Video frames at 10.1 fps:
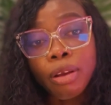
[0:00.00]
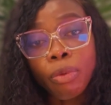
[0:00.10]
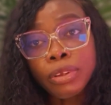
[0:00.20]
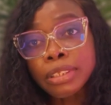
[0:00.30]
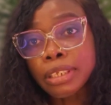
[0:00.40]

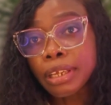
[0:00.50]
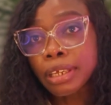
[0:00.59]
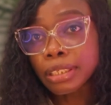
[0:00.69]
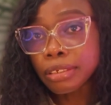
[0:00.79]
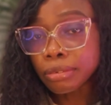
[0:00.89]
One
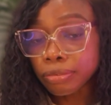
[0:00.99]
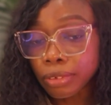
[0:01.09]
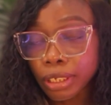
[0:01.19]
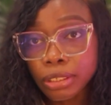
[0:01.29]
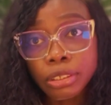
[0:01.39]
day it didn't
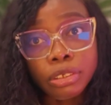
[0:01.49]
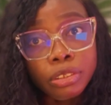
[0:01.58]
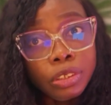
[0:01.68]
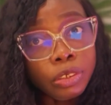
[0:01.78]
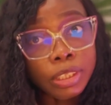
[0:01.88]
reflect.
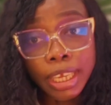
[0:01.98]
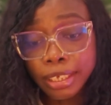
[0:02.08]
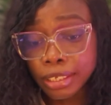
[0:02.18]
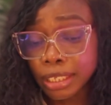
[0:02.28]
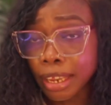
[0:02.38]
2
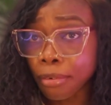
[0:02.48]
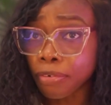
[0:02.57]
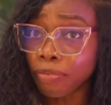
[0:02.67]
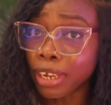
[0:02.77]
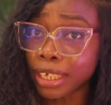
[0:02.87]
days it didn't
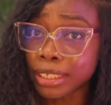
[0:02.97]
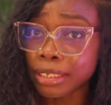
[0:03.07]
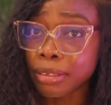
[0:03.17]
reflect.